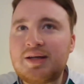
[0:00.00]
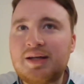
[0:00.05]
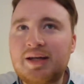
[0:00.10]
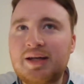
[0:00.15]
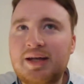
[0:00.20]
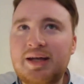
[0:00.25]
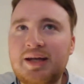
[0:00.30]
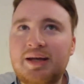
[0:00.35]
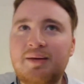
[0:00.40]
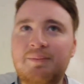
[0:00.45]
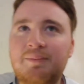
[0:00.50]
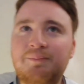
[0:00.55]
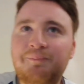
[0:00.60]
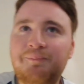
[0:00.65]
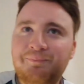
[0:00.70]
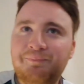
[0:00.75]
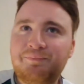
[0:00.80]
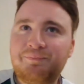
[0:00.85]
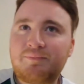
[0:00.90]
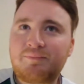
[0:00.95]

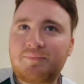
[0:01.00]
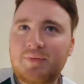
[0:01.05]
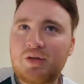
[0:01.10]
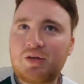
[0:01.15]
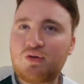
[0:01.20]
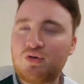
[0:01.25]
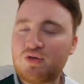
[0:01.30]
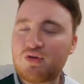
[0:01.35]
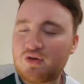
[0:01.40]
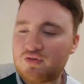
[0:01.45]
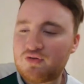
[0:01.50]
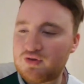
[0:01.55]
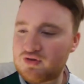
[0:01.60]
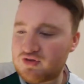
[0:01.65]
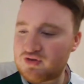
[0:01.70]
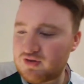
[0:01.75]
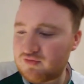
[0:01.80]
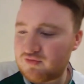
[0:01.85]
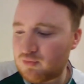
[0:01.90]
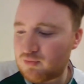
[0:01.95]
um,
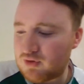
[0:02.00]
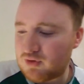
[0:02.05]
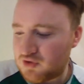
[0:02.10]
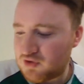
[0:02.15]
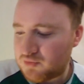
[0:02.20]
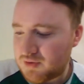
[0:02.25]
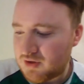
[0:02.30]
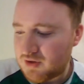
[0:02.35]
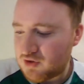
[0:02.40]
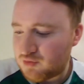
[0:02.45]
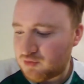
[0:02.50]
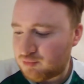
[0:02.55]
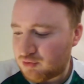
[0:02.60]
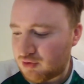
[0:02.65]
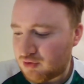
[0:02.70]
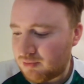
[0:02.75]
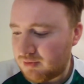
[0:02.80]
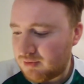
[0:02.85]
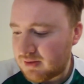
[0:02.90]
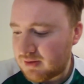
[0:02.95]
2007 one as well, it's
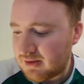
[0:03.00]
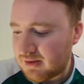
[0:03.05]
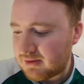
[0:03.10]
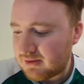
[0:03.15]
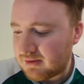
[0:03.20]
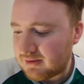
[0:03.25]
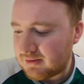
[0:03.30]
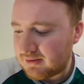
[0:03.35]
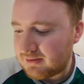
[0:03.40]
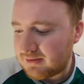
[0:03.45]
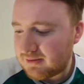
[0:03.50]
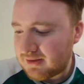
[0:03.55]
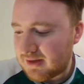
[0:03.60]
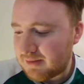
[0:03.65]
probably ranking.